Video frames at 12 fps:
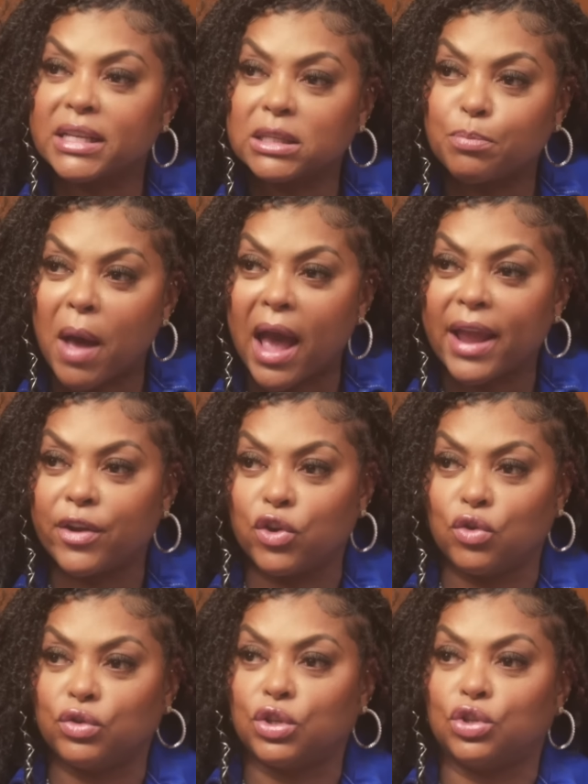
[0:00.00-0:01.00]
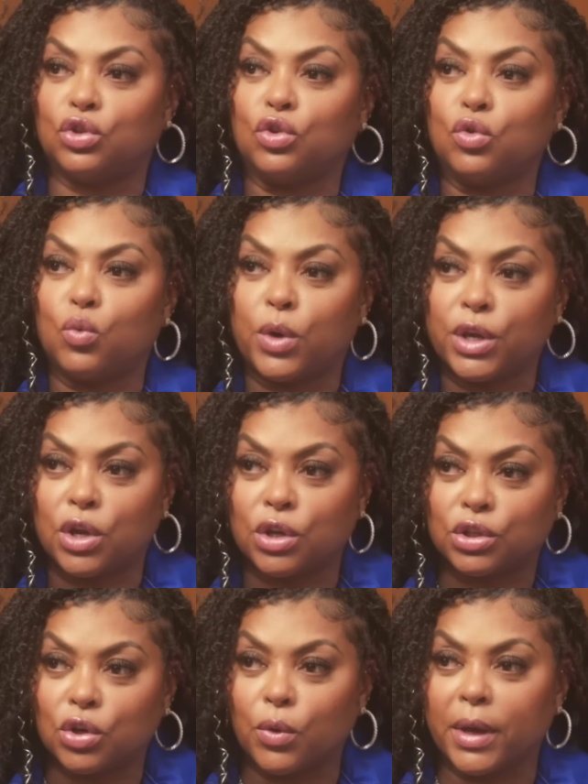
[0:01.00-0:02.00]
inspired you to do what you're
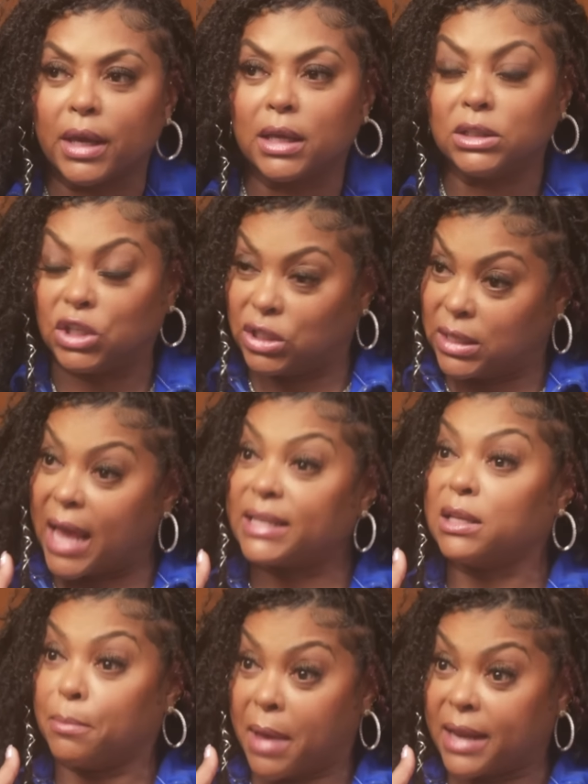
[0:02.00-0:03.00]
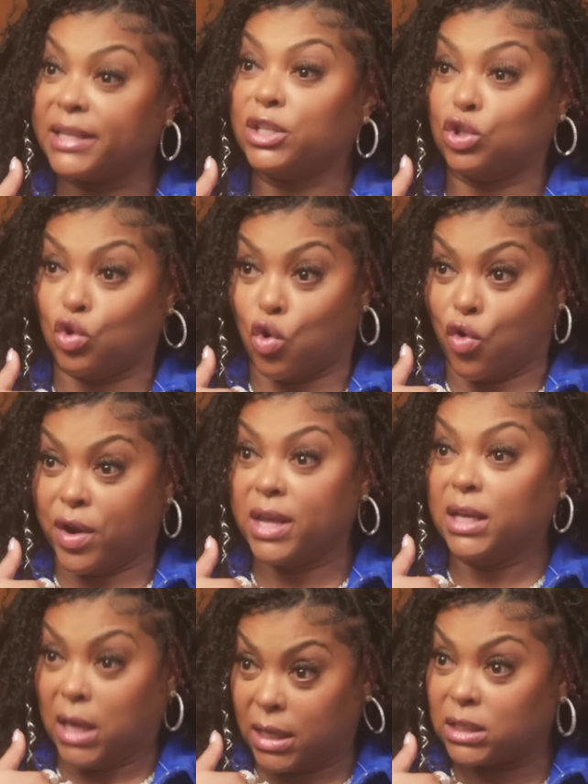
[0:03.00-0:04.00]
doing. Mm -hmm. Just like somebody's story
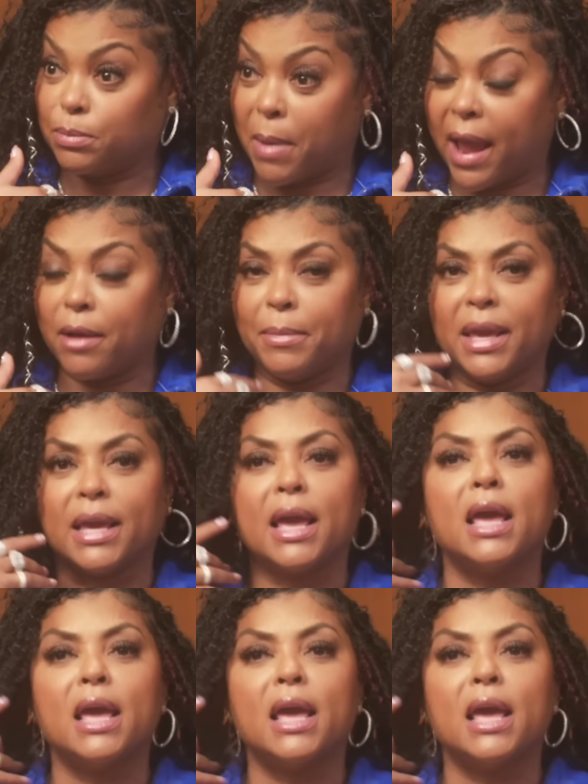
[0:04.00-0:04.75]
inspired me.